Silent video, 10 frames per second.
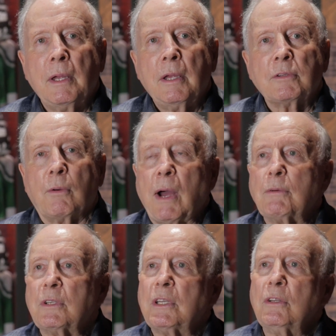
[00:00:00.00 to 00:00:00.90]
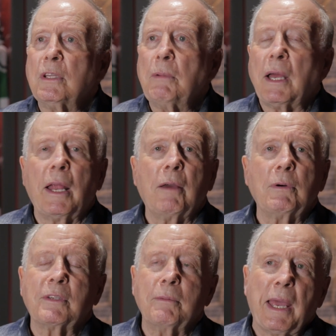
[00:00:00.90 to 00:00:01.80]
So I was still and I
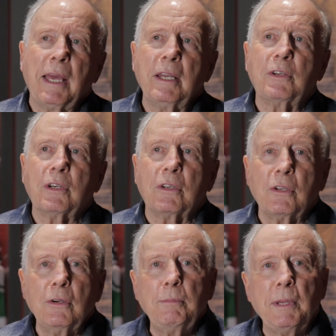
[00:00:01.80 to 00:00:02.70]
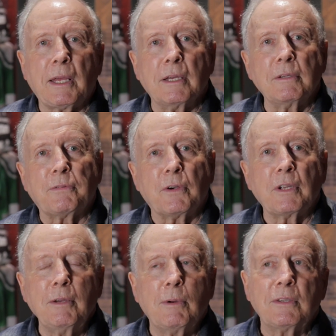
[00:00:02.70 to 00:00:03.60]
was the manager too, because
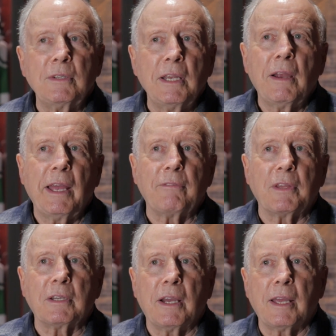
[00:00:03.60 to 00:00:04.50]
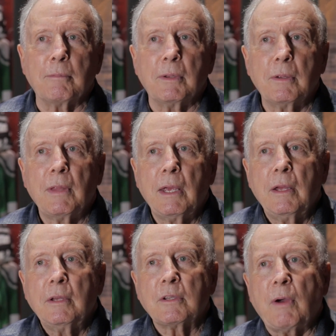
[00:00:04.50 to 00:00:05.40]
Fergie wasn't there half the time.
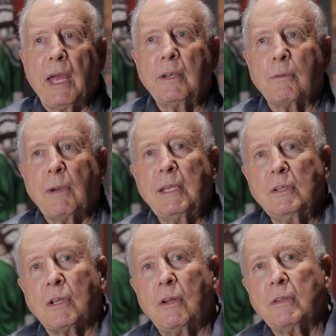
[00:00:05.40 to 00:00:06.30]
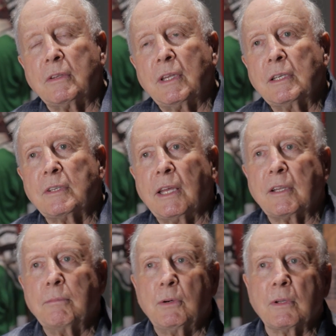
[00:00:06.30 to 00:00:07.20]
So I had to arrange all the things at
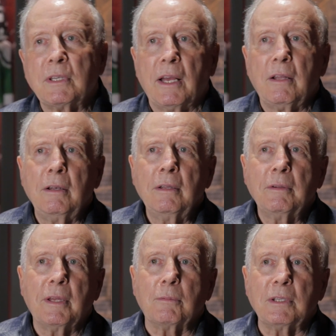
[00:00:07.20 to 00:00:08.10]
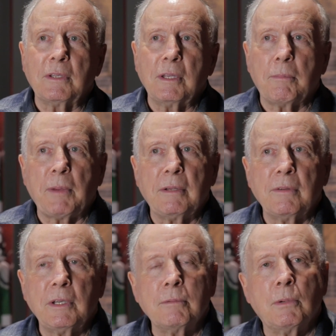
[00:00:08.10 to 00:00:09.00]
the motel that we stayed, the
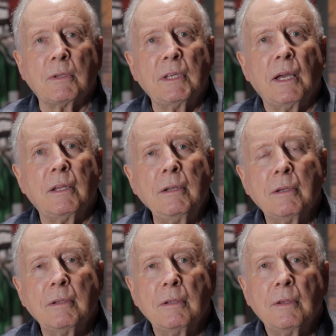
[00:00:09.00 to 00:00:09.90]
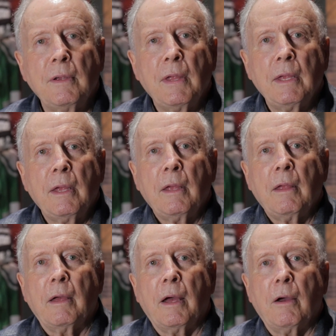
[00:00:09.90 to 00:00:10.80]
Belvedere Motel,
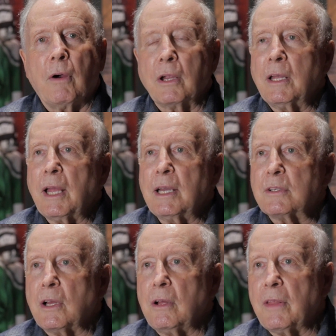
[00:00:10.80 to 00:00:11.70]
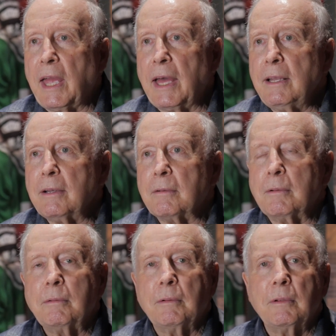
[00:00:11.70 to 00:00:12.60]
organize all that.
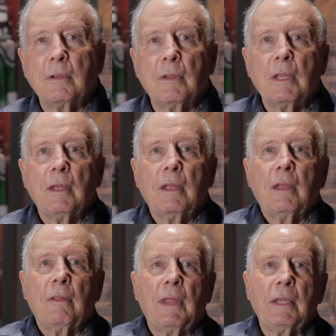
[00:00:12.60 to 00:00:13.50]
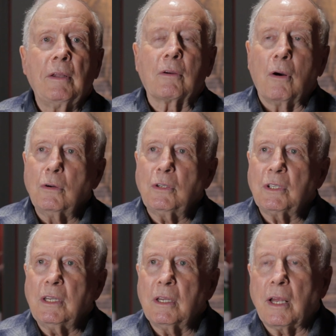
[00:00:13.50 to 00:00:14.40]
Then the
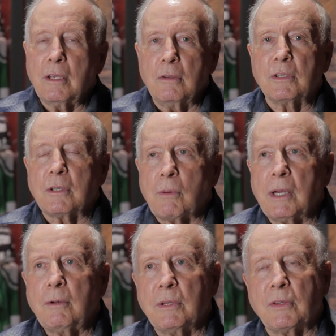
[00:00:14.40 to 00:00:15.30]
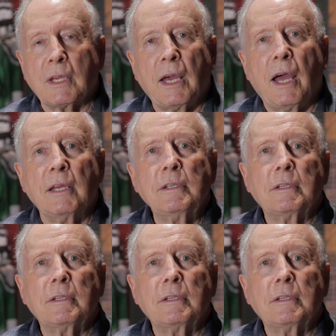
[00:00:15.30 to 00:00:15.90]
coaching, and I used to run with the guys.